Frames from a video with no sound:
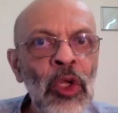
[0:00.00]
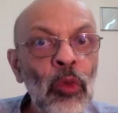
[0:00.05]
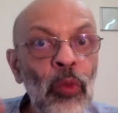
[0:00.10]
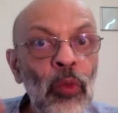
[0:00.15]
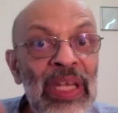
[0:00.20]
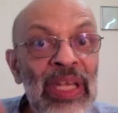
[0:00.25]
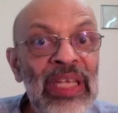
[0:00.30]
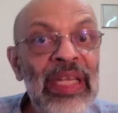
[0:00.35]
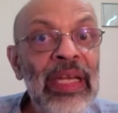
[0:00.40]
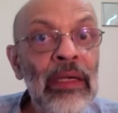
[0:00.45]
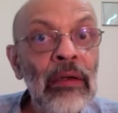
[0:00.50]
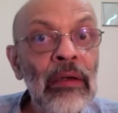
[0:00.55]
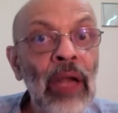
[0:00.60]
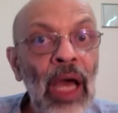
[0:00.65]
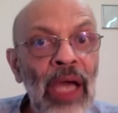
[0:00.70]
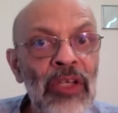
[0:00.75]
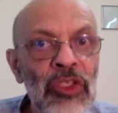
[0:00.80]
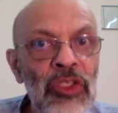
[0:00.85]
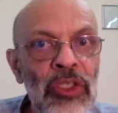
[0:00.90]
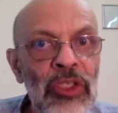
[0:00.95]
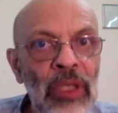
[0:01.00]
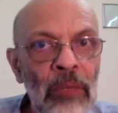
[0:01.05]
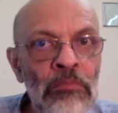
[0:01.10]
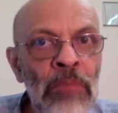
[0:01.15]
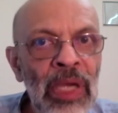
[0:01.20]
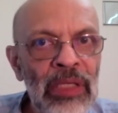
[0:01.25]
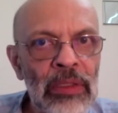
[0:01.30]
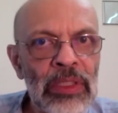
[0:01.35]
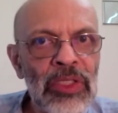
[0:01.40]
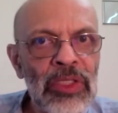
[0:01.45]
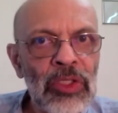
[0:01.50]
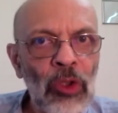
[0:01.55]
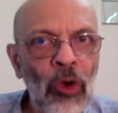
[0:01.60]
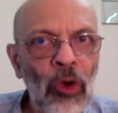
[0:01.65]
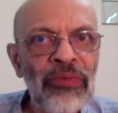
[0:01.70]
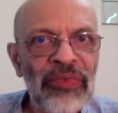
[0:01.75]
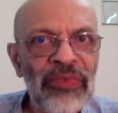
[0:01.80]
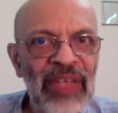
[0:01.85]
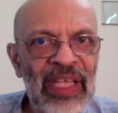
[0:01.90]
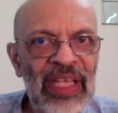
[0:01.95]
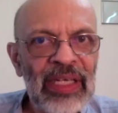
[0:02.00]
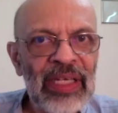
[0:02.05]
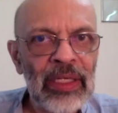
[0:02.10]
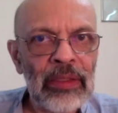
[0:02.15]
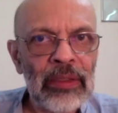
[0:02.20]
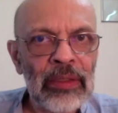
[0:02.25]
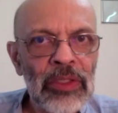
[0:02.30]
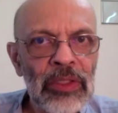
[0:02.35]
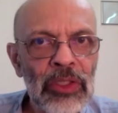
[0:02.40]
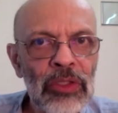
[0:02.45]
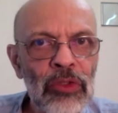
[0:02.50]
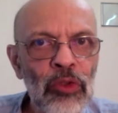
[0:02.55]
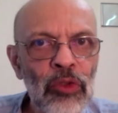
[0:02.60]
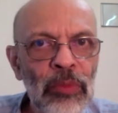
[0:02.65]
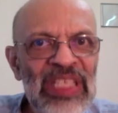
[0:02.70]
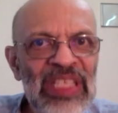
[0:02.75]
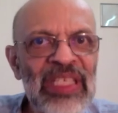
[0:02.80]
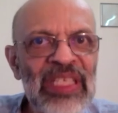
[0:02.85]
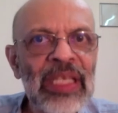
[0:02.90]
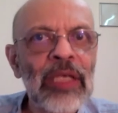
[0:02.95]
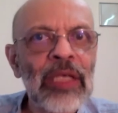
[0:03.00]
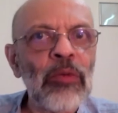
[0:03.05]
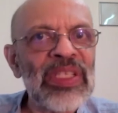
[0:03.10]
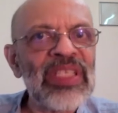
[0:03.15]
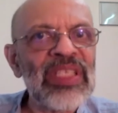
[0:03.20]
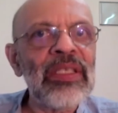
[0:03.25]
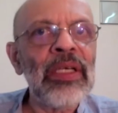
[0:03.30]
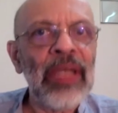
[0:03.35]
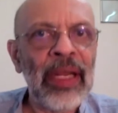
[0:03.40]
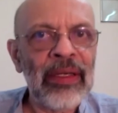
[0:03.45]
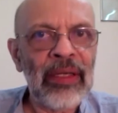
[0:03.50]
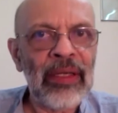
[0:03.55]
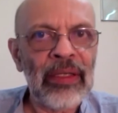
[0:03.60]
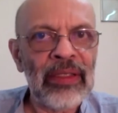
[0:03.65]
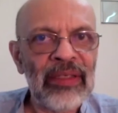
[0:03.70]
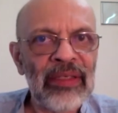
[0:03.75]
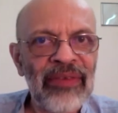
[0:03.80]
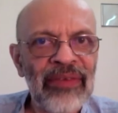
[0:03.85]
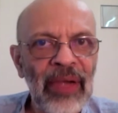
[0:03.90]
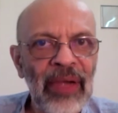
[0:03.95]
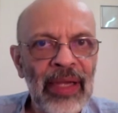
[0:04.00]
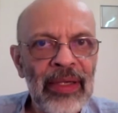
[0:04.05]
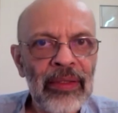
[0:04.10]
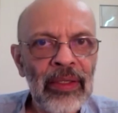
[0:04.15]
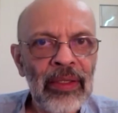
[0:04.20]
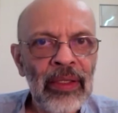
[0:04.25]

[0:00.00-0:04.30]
we need large numbers of variants to be sequenced and identified.